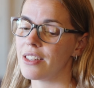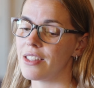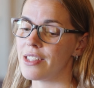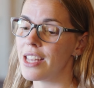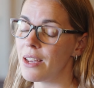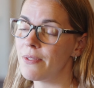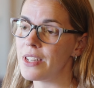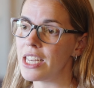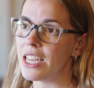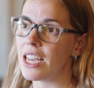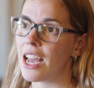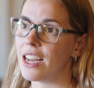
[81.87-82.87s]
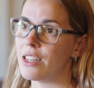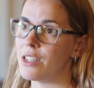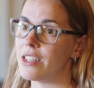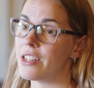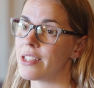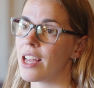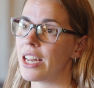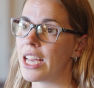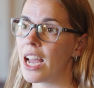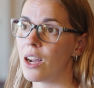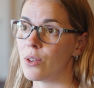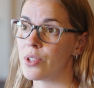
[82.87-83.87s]
the safety and
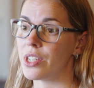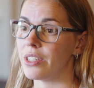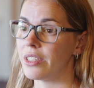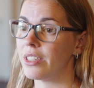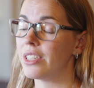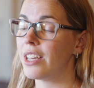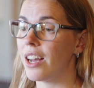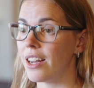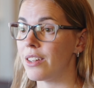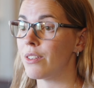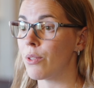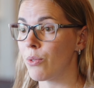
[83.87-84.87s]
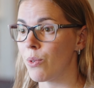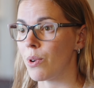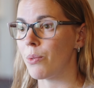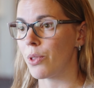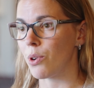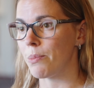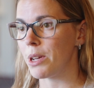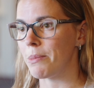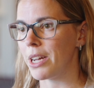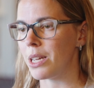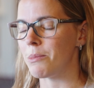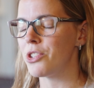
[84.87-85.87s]
deciding how to cut through it with our big
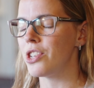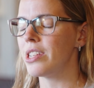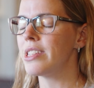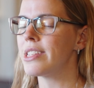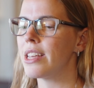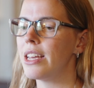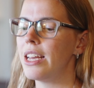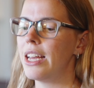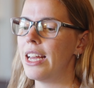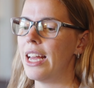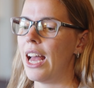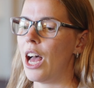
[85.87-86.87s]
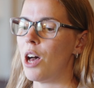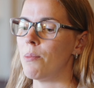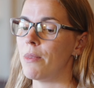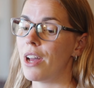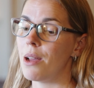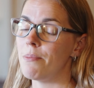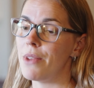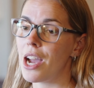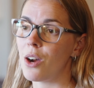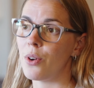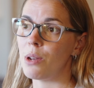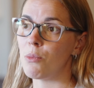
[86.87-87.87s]
mining machines. I'm
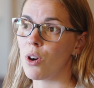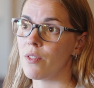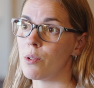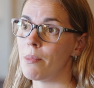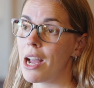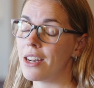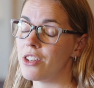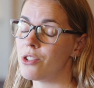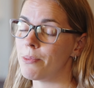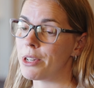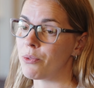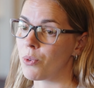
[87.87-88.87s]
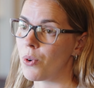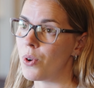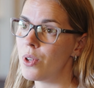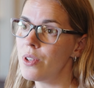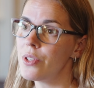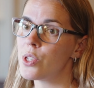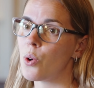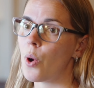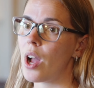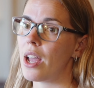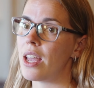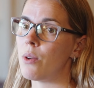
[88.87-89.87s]
now in more of a management role, so
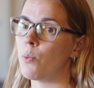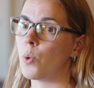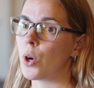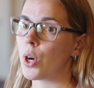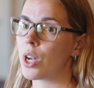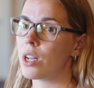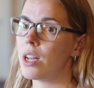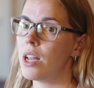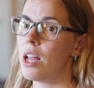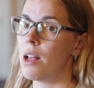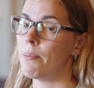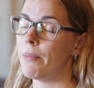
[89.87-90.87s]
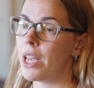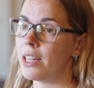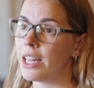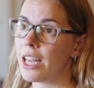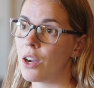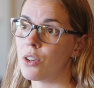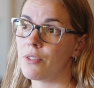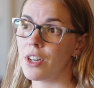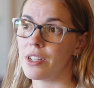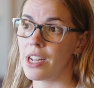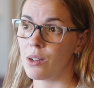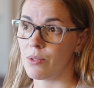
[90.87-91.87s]
I work mainly out of
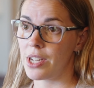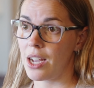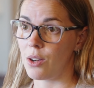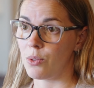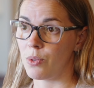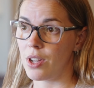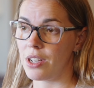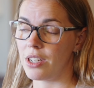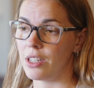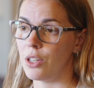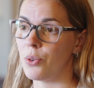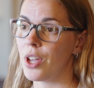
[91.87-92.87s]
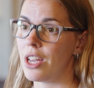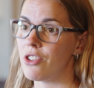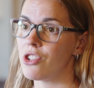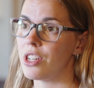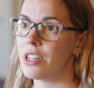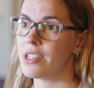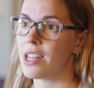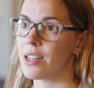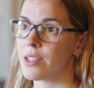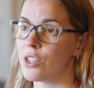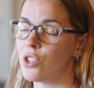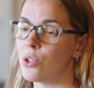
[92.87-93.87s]
our downtown location in
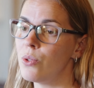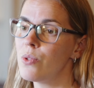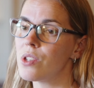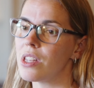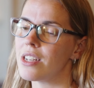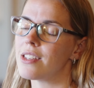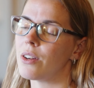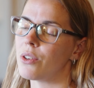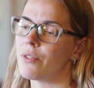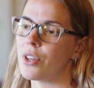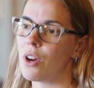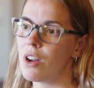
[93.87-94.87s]
Saskatoon, so that's out of an